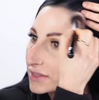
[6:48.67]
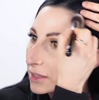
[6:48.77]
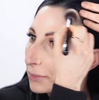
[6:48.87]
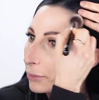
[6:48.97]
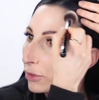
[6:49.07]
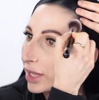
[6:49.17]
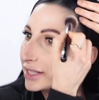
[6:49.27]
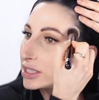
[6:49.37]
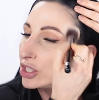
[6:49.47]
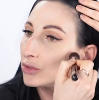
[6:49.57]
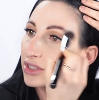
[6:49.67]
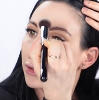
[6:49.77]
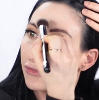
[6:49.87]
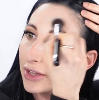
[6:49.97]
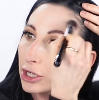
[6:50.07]
Some people like to use their
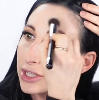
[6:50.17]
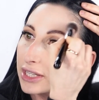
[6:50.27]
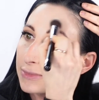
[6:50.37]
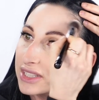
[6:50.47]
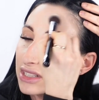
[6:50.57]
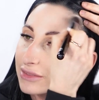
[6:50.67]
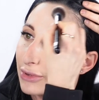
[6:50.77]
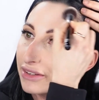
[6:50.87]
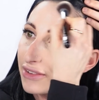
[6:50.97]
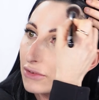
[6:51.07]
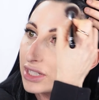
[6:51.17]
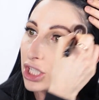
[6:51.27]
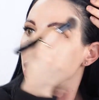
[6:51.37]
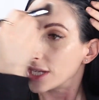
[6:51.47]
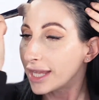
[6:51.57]
fingertips to spread
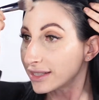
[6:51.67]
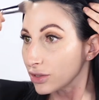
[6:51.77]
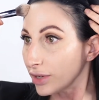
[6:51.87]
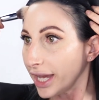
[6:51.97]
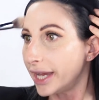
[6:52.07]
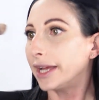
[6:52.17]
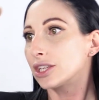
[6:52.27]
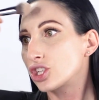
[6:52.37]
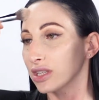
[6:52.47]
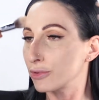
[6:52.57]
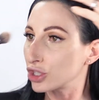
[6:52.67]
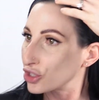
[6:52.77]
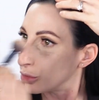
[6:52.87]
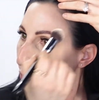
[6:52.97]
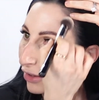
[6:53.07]
foundation, and that's okay. It's just
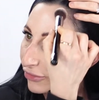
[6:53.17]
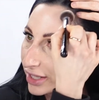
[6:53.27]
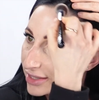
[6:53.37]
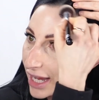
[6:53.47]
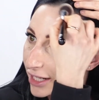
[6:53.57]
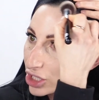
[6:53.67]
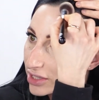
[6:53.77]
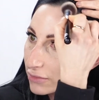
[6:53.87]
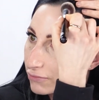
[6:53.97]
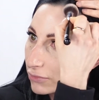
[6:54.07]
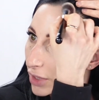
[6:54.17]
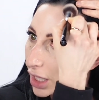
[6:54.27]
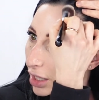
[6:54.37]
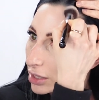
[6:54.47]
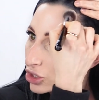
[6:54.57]
personal preference. I just
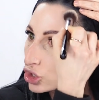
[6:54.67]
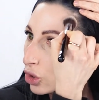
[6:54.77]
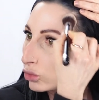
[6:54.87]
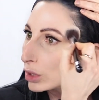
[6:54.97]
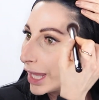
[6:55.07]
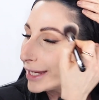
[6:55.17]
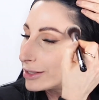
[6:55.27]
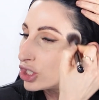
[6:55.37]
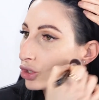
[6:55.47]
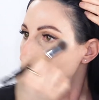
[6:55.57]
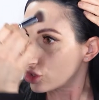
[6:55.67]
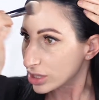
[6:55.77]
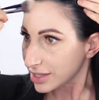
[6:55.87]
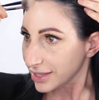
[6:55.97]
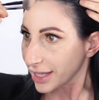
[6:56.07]
don't like to,
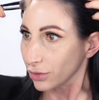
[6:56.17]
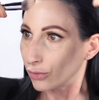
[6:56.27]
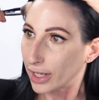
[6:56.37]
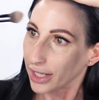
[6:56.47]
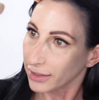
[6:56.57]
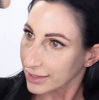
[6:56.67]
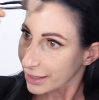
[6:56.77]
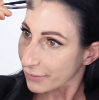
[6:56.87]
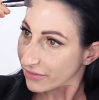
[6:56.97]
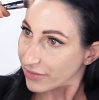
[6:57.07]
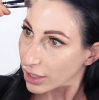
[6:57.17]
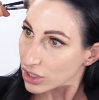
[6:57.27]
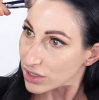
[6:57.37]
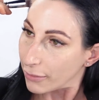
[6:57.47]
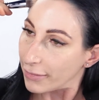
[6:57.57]
just because I don't want to get my
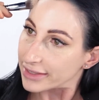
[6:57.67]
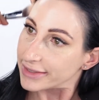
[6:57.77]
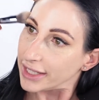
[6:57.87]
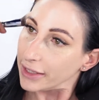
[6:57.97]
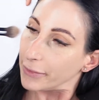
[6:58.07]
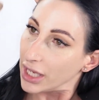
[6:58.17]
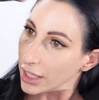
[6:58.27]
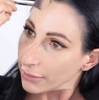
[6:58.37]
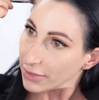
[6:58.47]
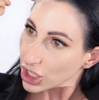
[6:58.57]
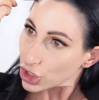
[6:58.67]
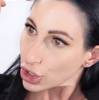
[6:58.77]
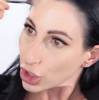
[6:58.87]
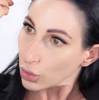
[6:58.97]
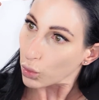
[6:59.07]
fingers all messy. Make sure
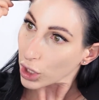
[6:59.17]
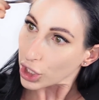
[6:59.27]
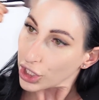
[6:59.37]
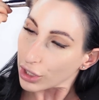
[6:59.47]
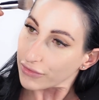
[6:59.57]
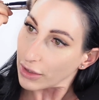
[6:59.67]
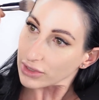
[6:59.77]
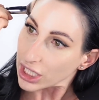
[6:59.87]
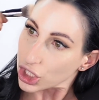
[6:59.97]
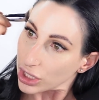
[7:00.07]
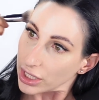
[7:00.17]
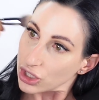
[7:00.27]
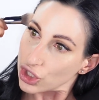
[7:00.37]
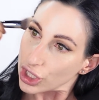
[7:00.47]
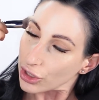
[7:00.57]
you work your foundation
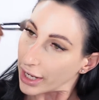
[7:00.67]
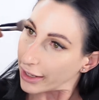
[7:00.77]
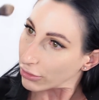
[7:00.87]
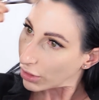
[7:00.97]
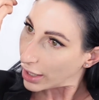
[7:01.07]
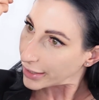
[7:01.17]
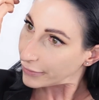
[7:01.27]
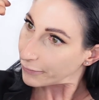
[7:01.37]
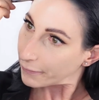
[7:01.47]
into your hairline.